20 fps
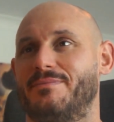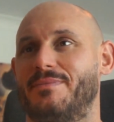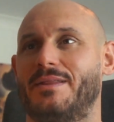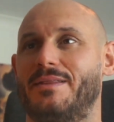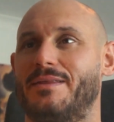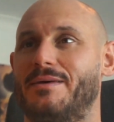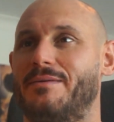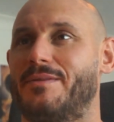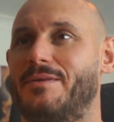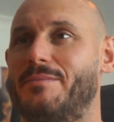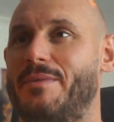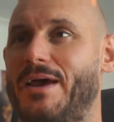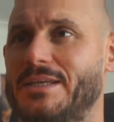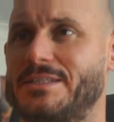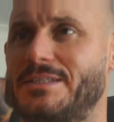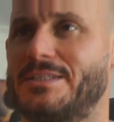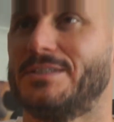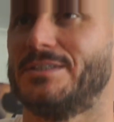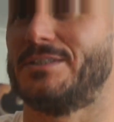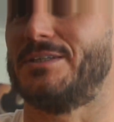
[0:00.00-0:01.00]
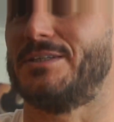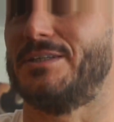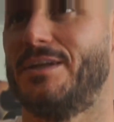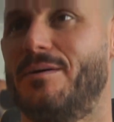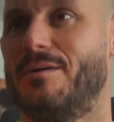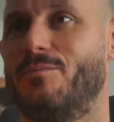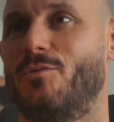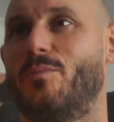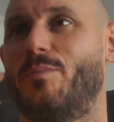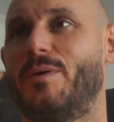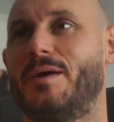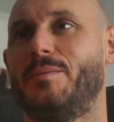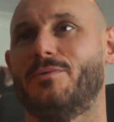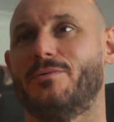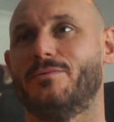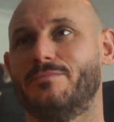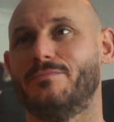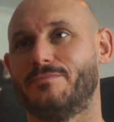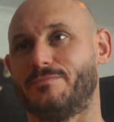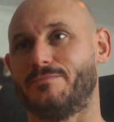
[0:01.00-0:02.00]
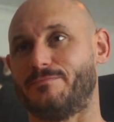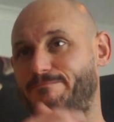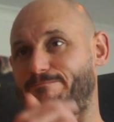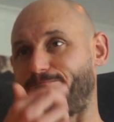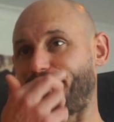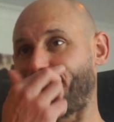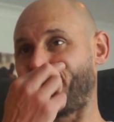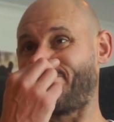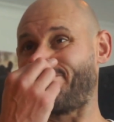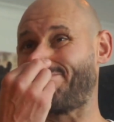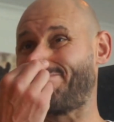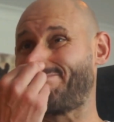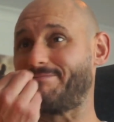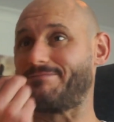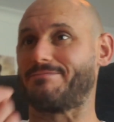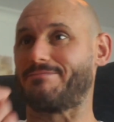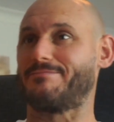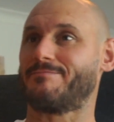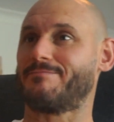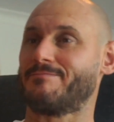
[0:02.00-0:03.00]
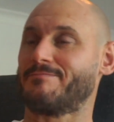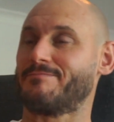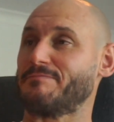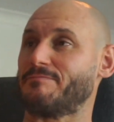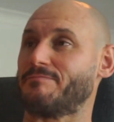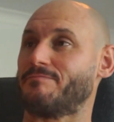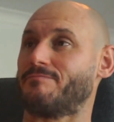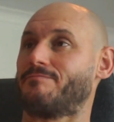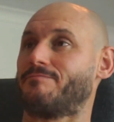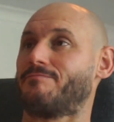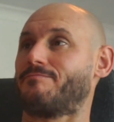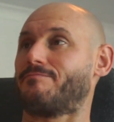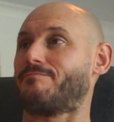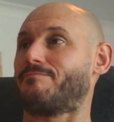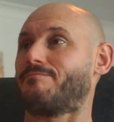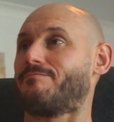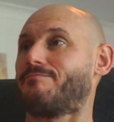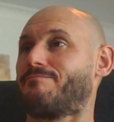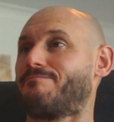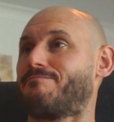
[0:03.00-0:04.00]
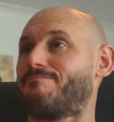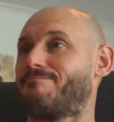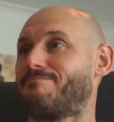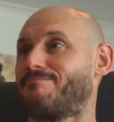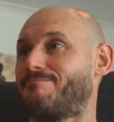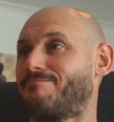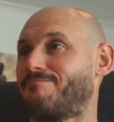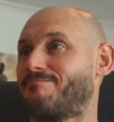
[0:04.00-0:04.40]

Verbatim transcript: the masses, you know, more people. Well, it's also,